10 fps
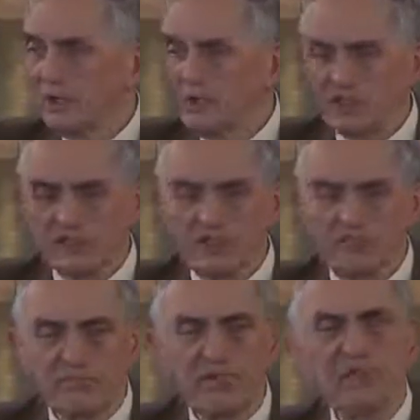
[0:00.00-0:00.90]
There's a
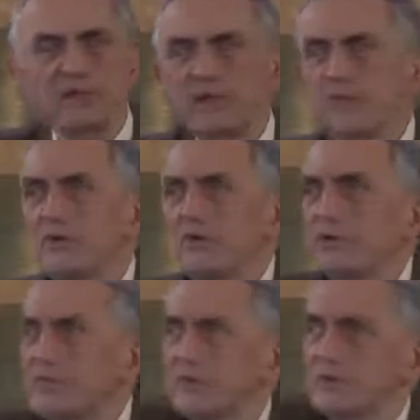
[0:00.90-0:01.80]
big
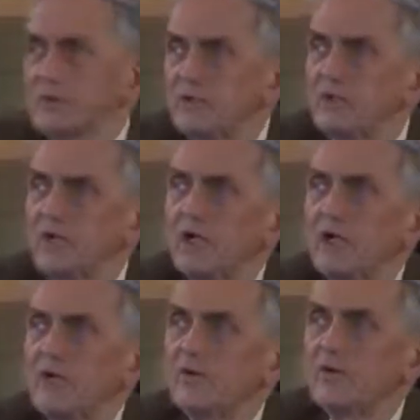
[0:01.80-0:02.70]
difference between
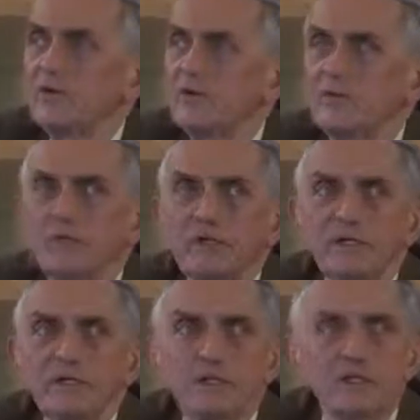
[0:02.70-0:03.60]
how
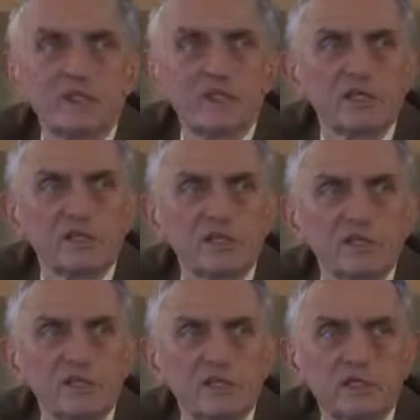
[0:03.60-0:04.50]
European
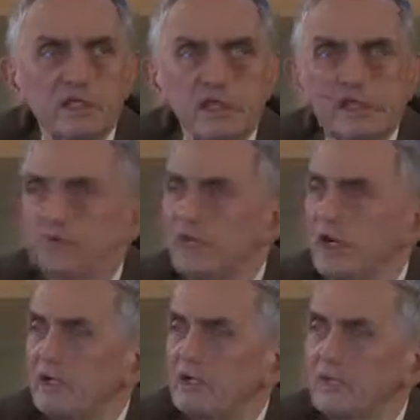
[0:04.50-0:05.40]
citizens
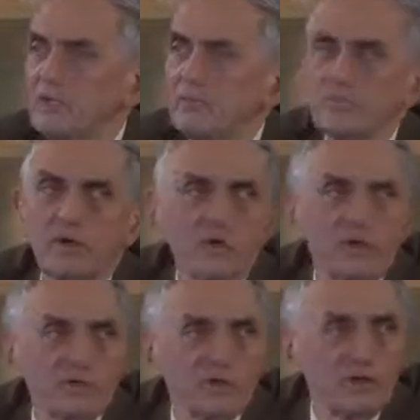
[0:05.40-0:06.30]
evaluate
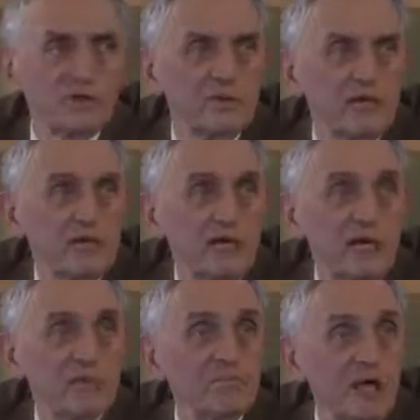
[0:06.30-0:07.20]
micro
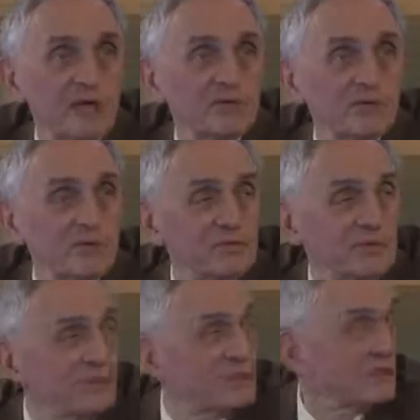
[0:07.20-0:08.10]
and macro
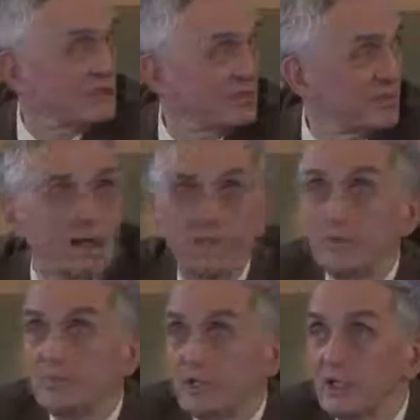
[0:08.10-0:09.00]
features of
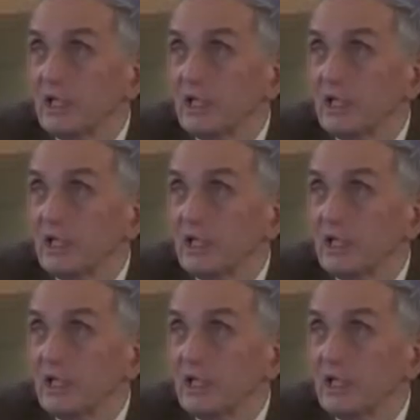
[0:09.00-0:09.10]
government.